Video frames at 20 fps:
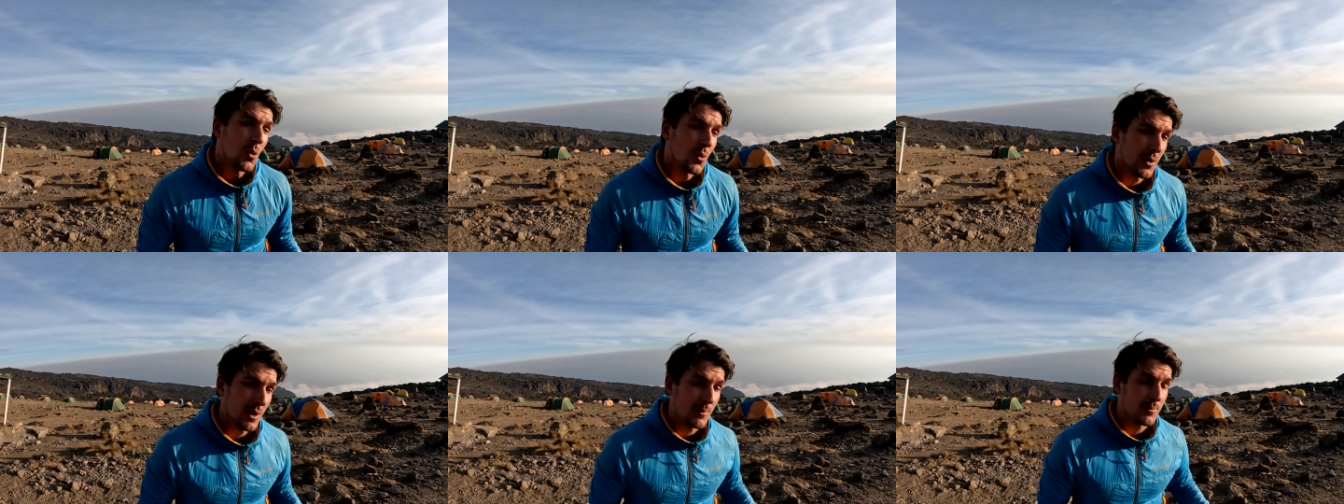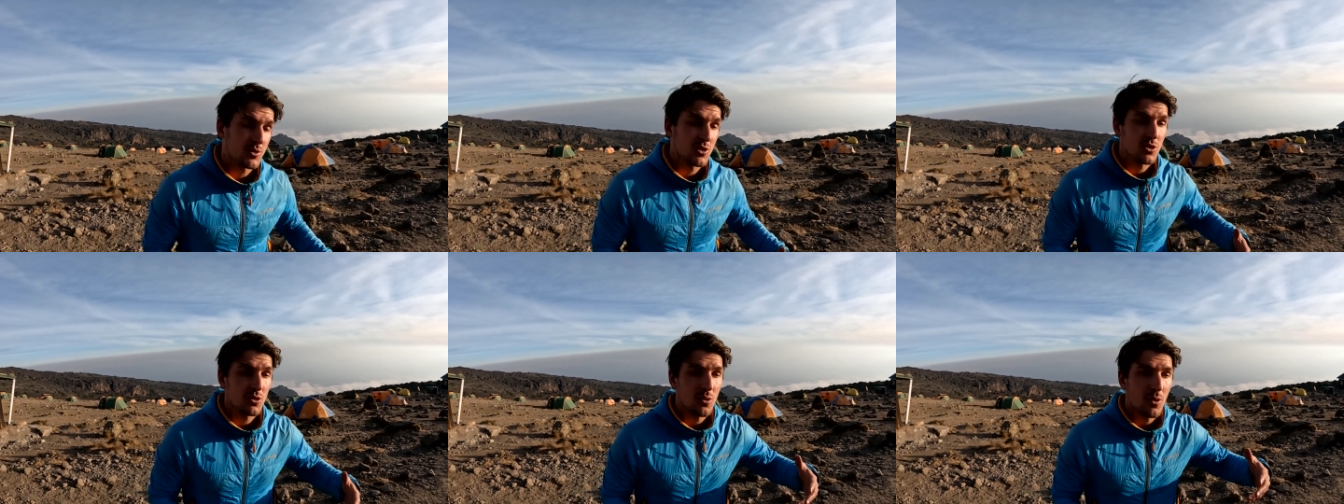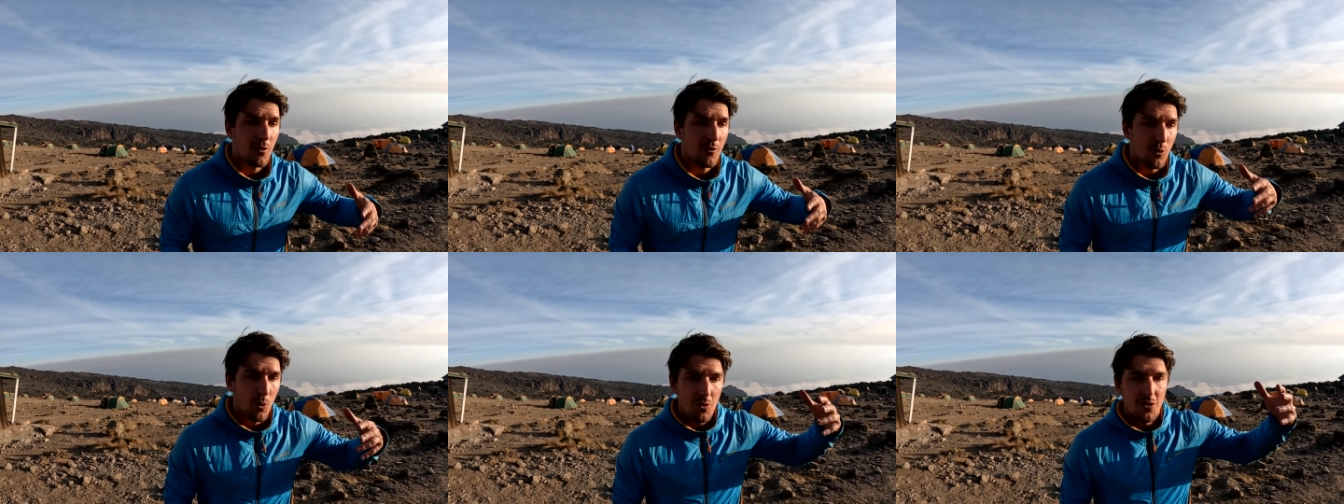went up
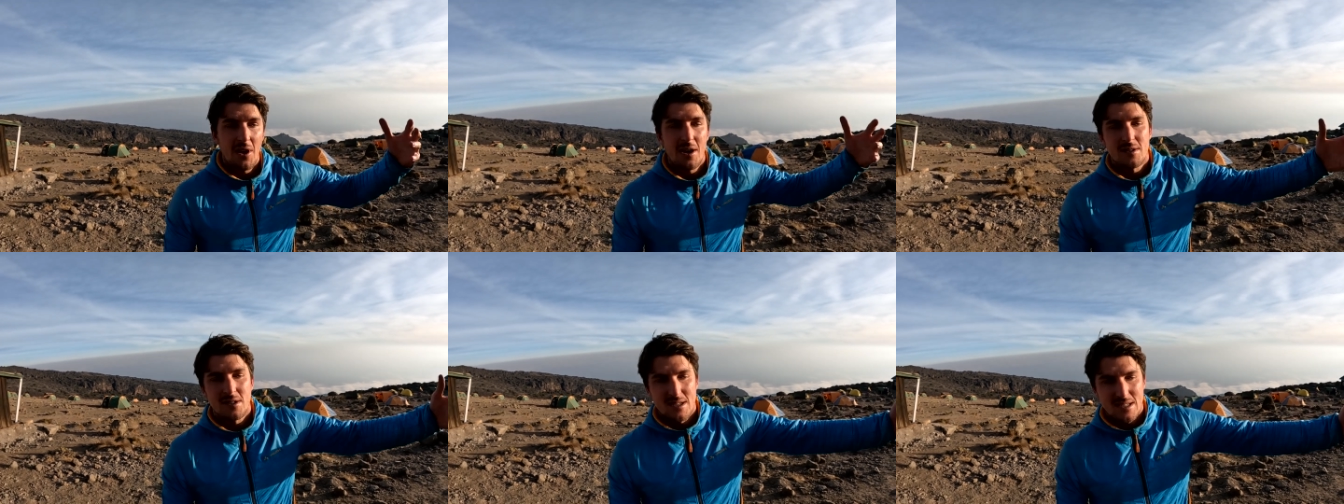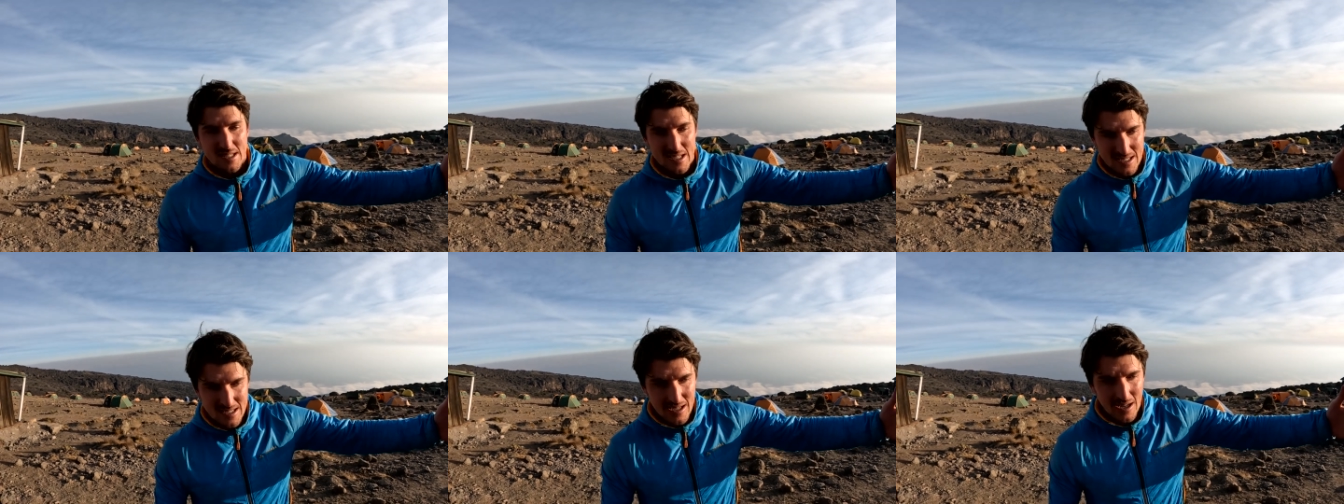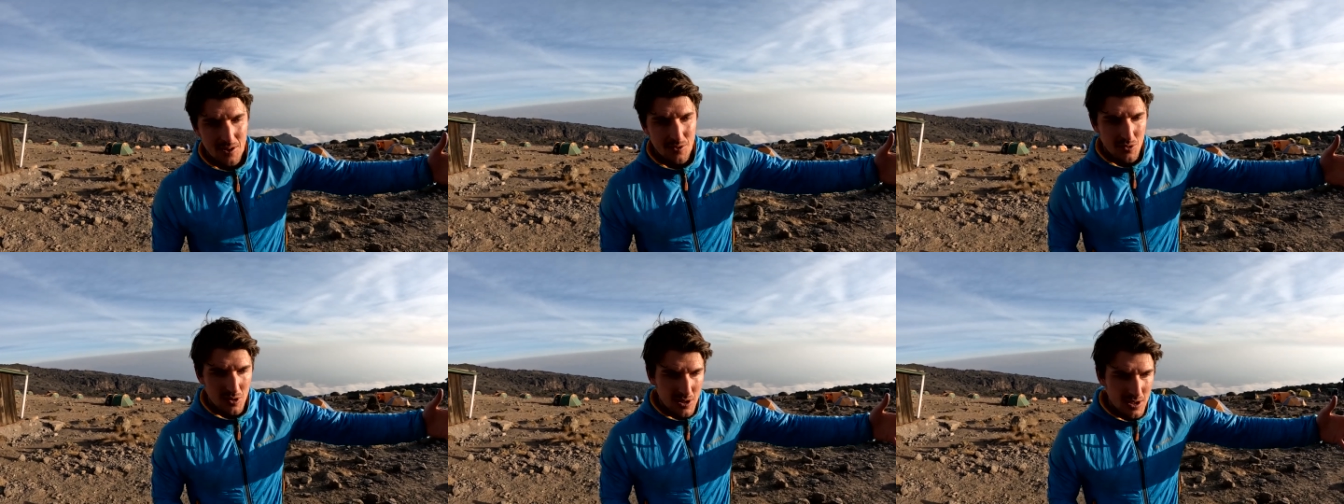to
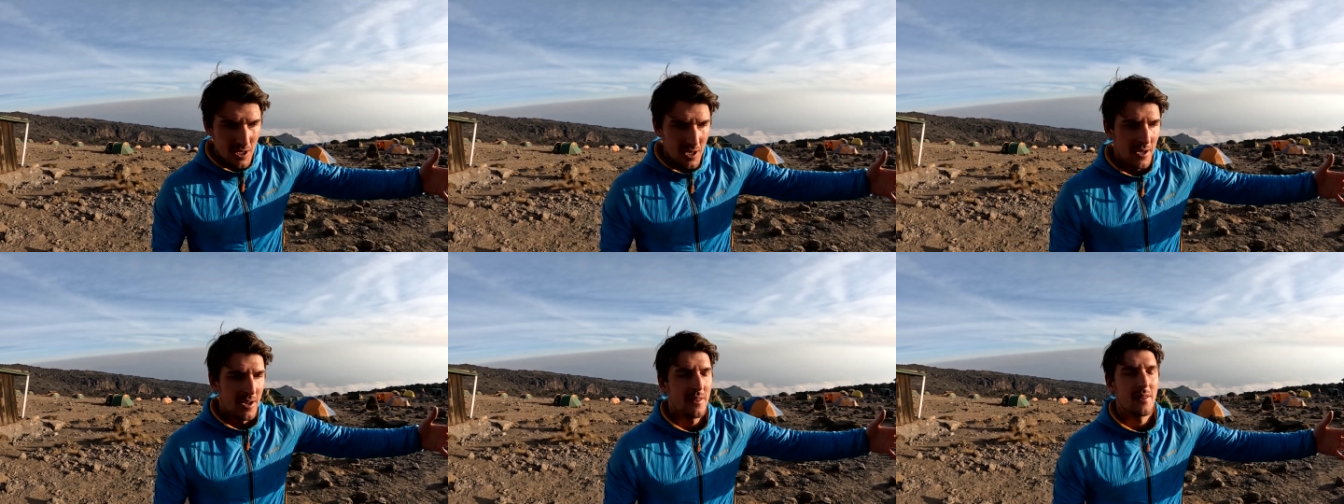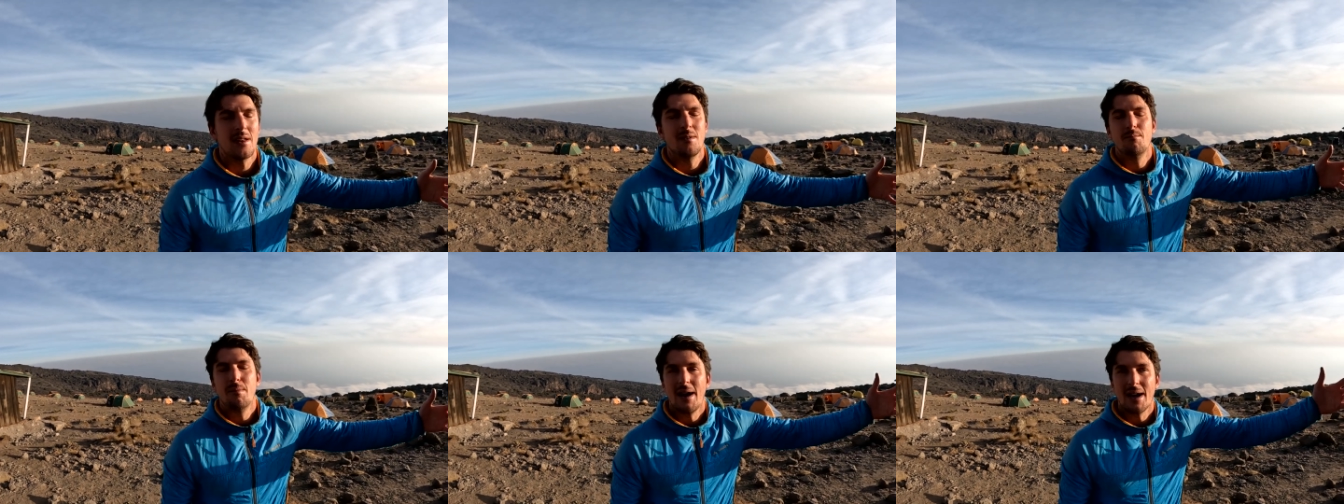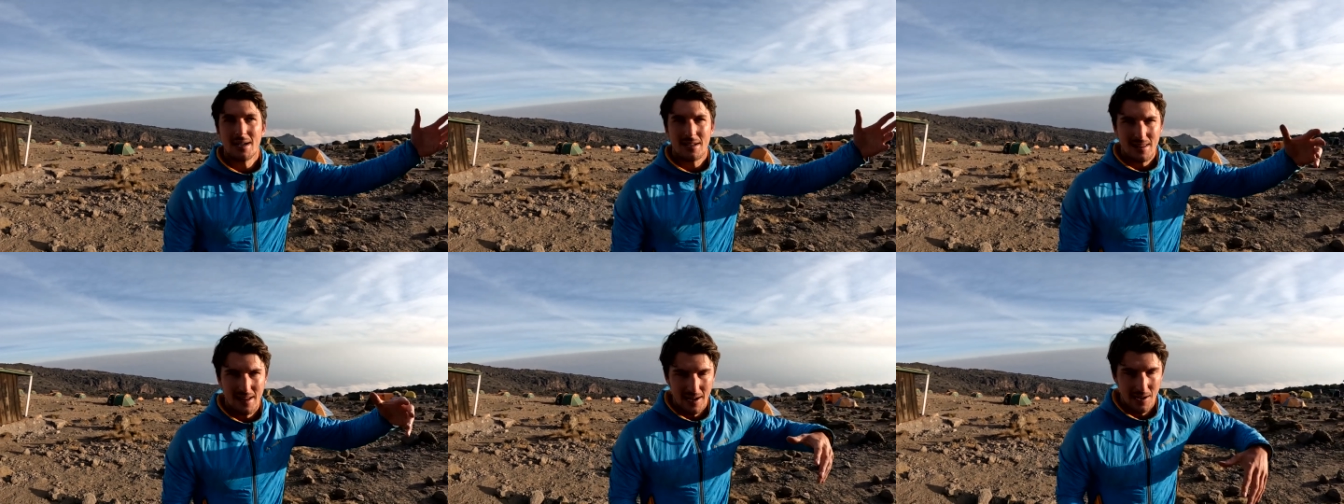4,600 and then
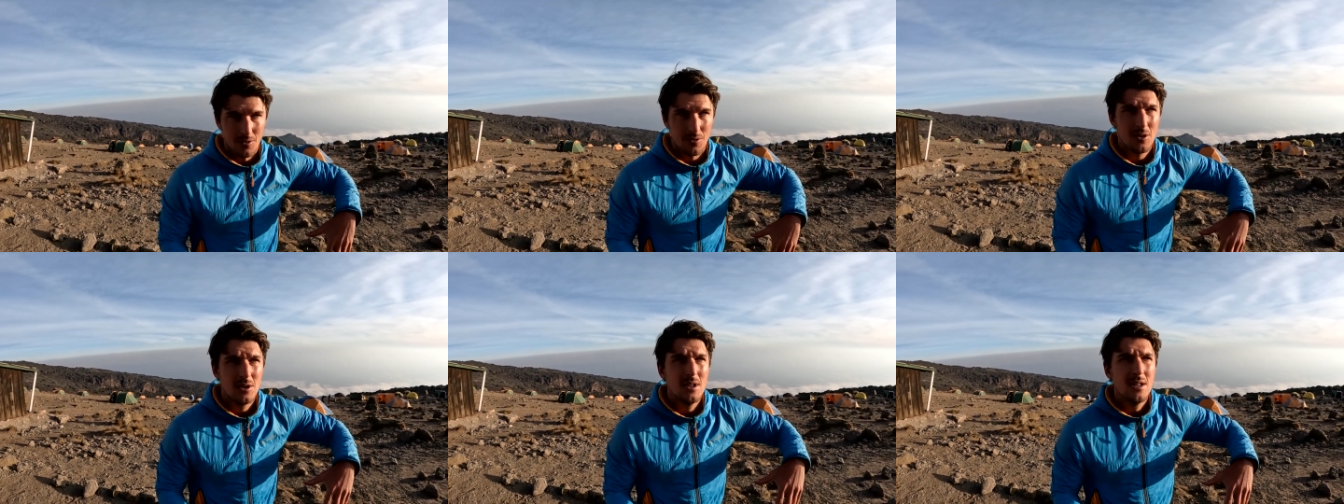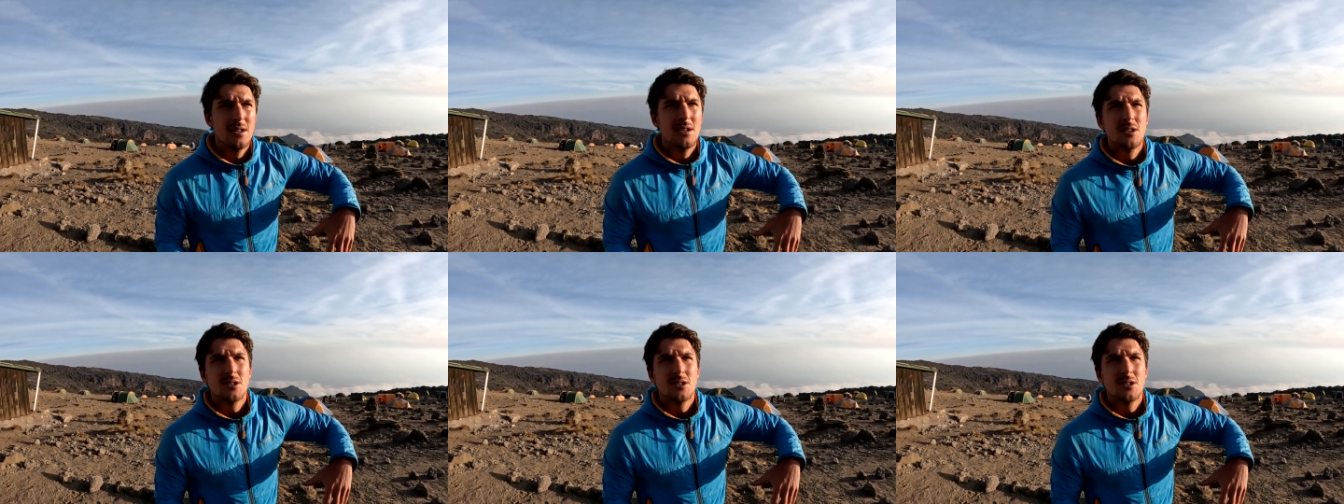back down